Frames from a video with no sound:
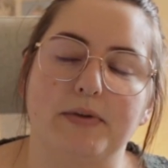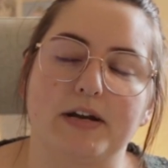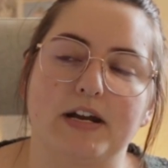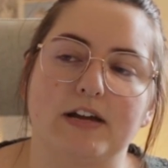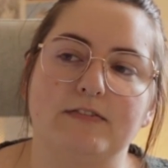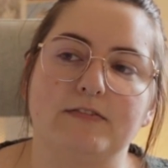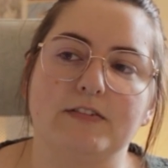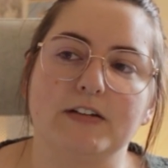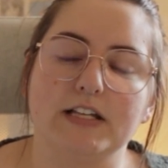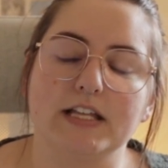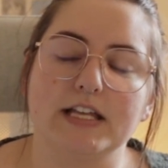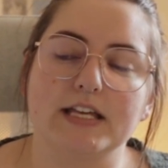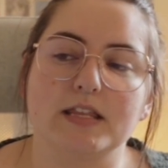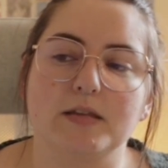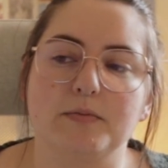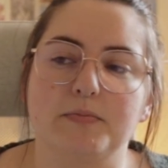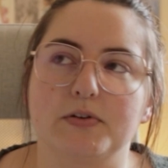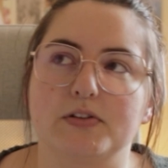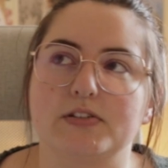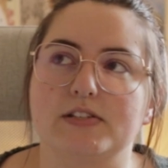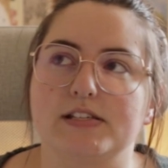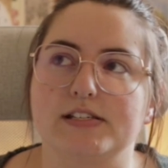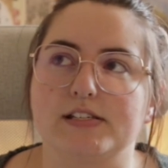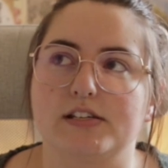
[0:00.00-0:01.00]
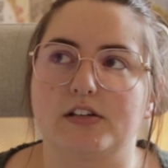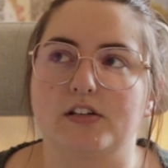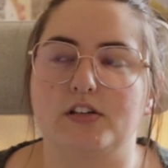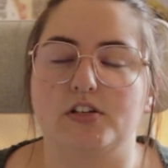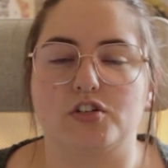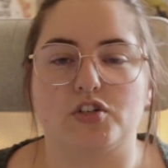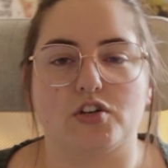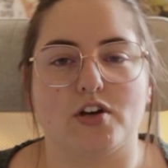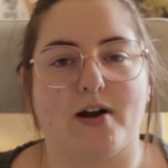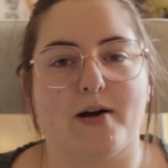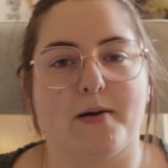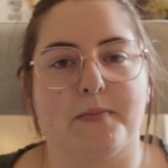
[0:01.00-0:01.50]
but I feel like the book does a
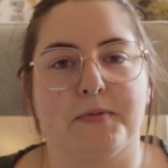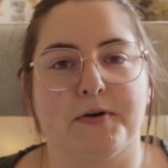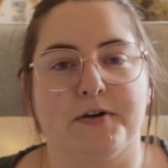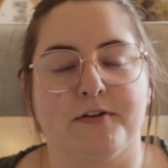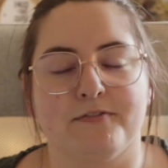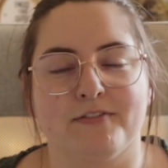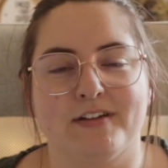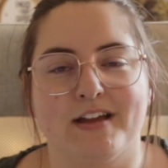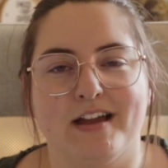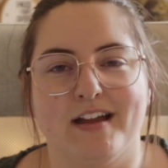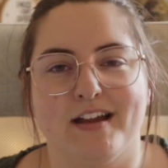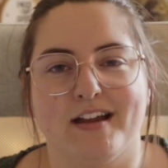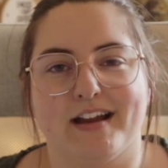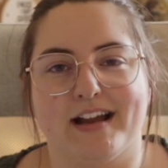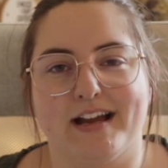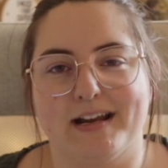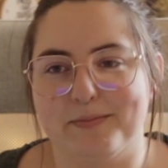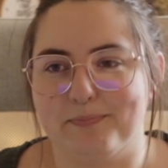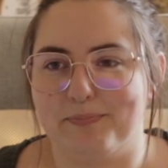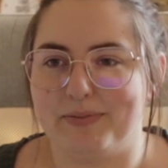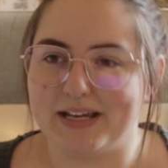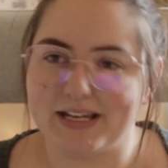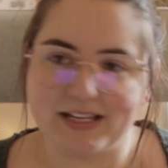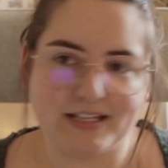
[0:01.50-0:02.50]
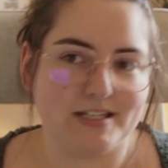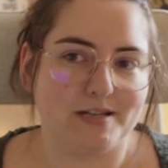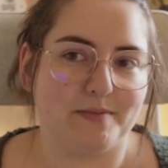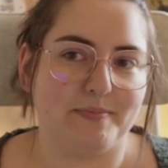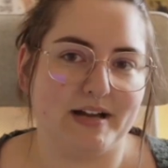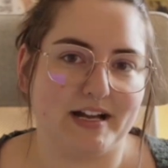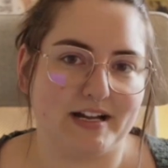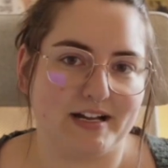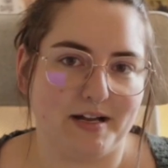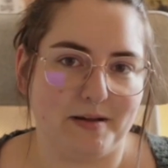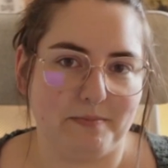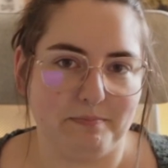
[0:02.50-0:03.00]
good job of kind of picking you
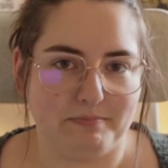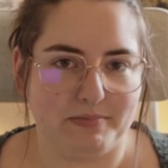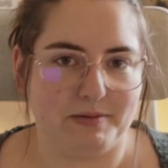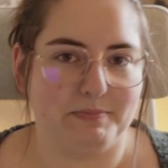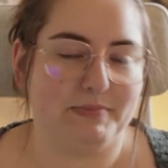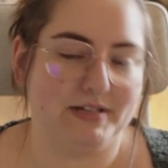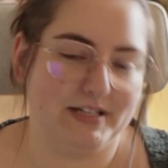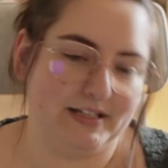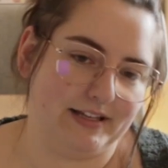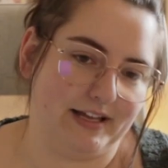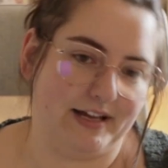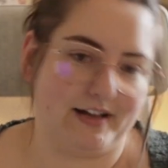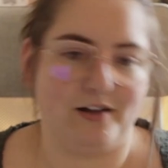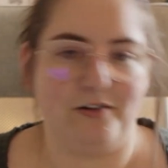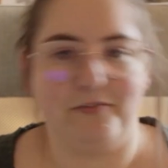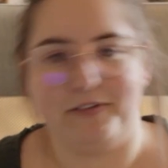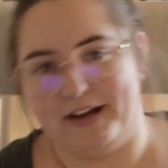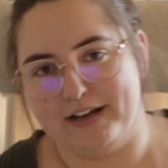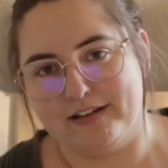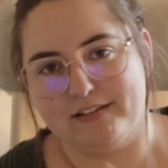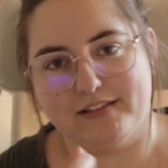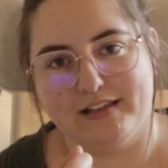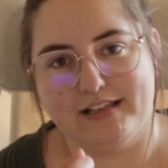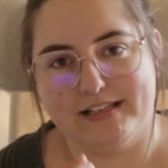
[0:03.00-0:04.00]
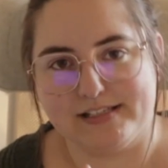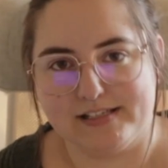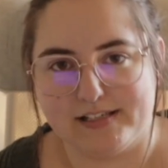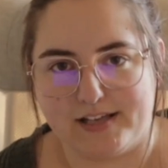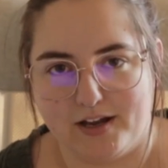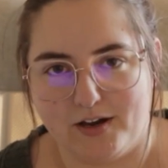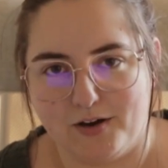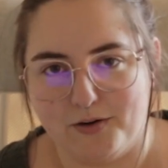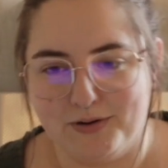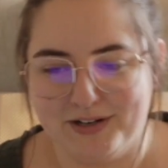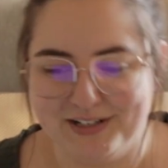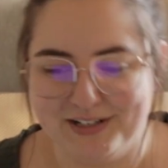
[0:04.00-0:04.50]
back up and being like, all right, let's go.